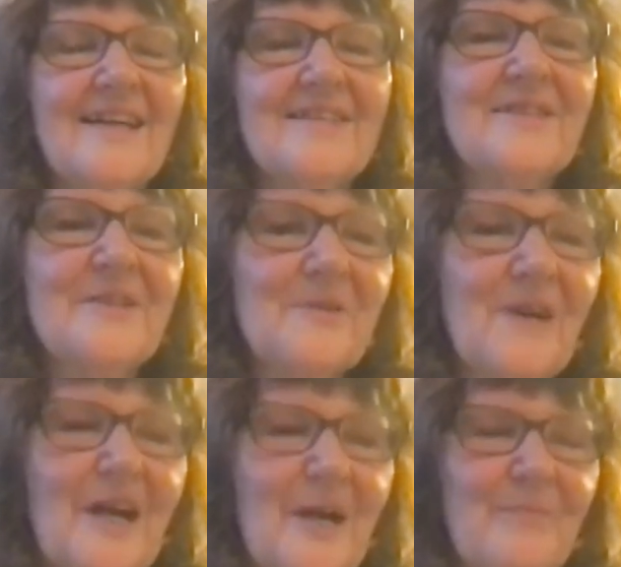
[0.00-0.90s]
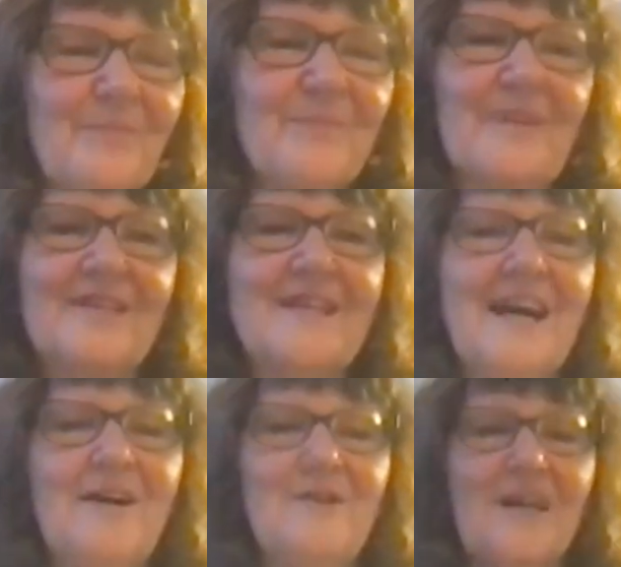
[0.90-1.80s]
So
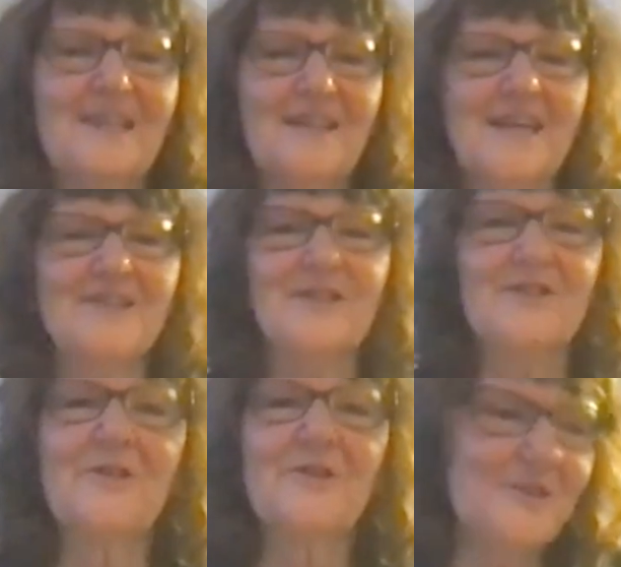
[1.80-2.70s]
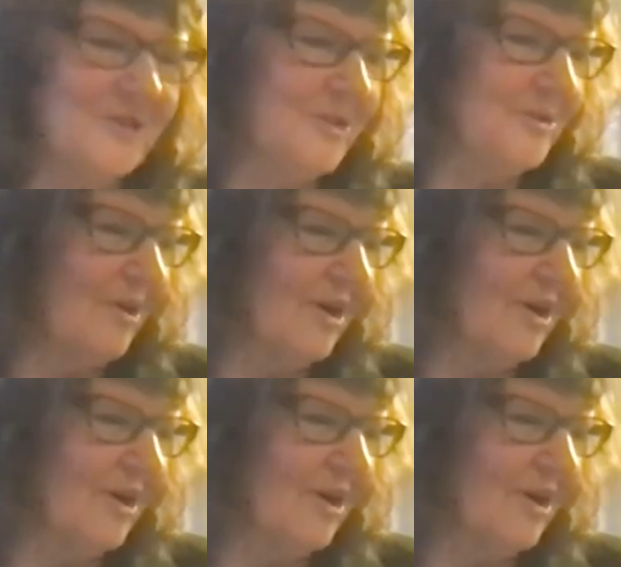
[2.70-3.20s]
now I'd like to turn to